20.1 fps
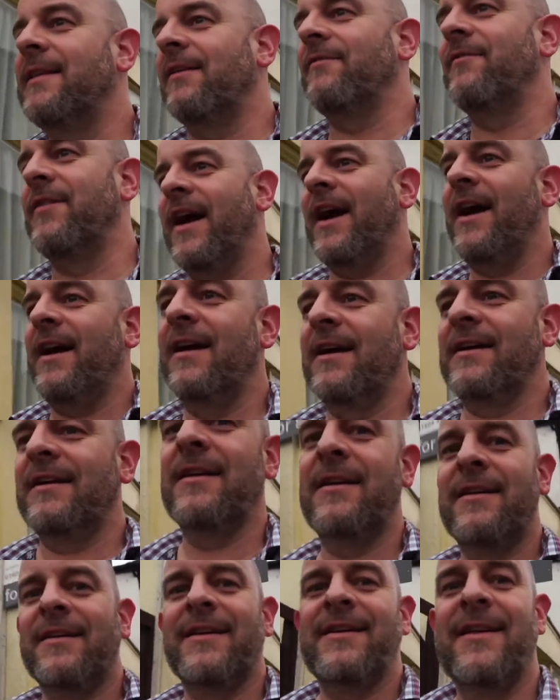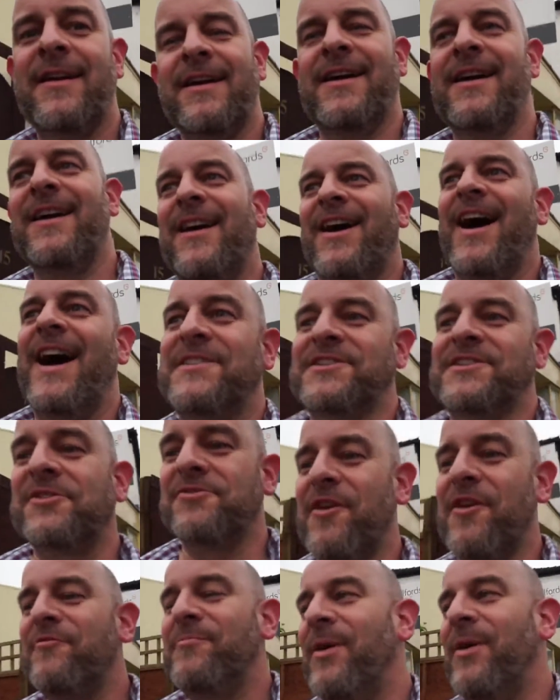love that. I actually
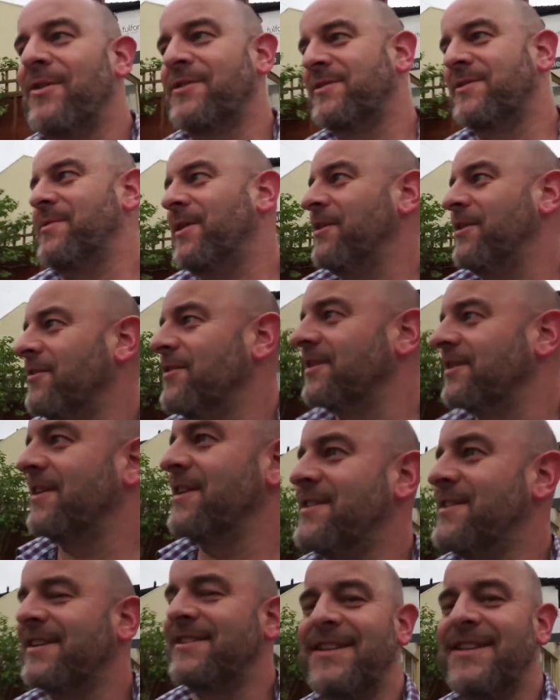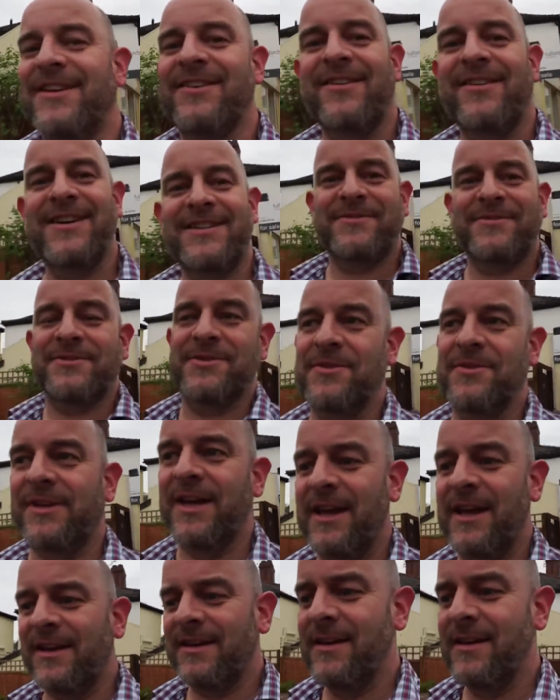drove past him earlier on and I said to the guys who's doing
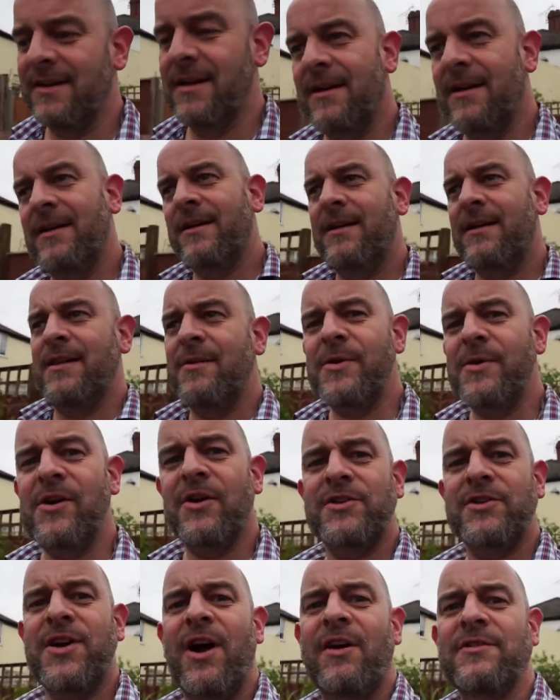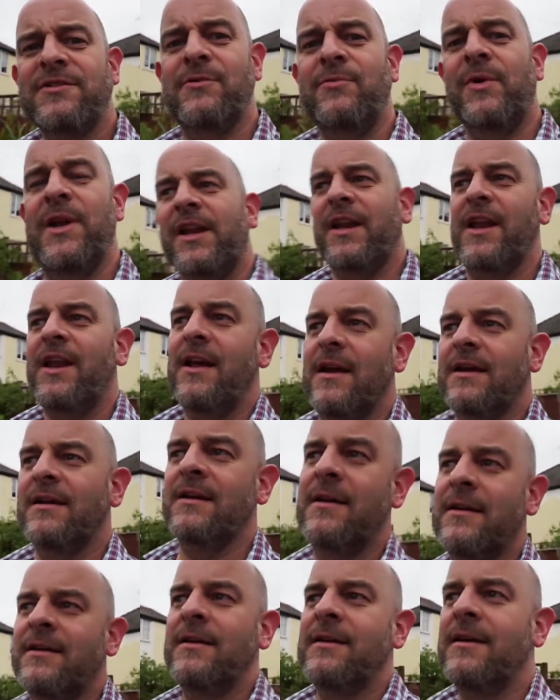it, think we got a chance of winning it?
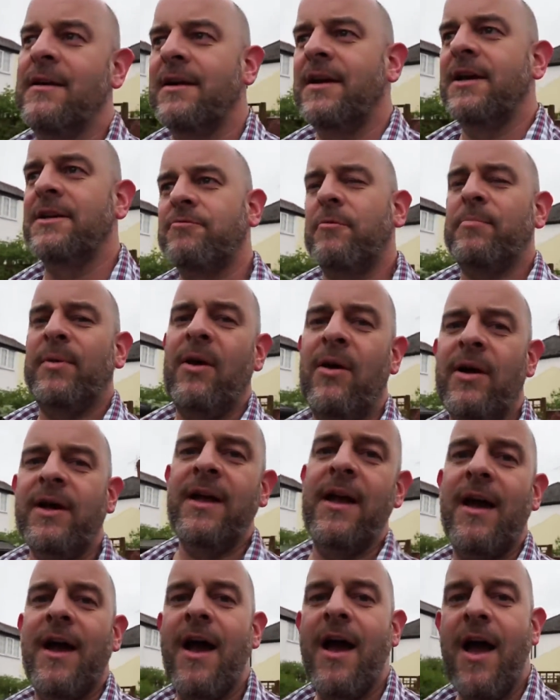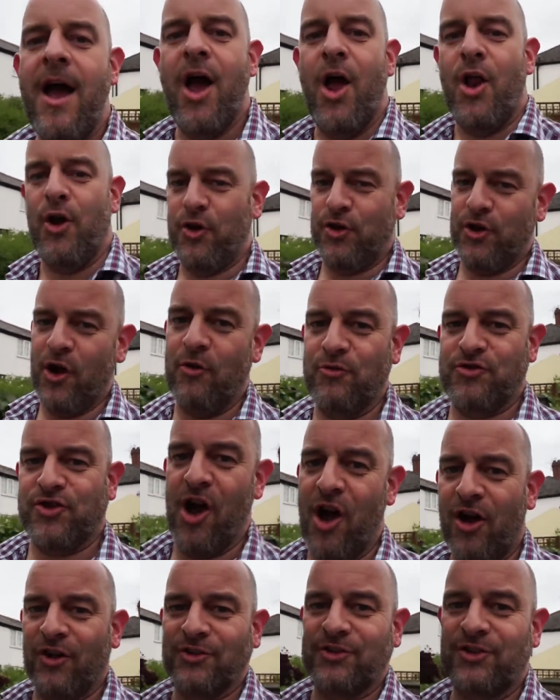His reply, no
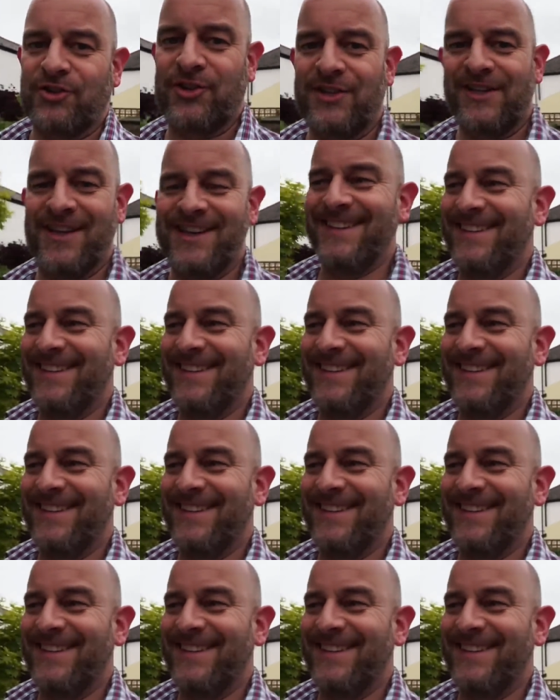chance.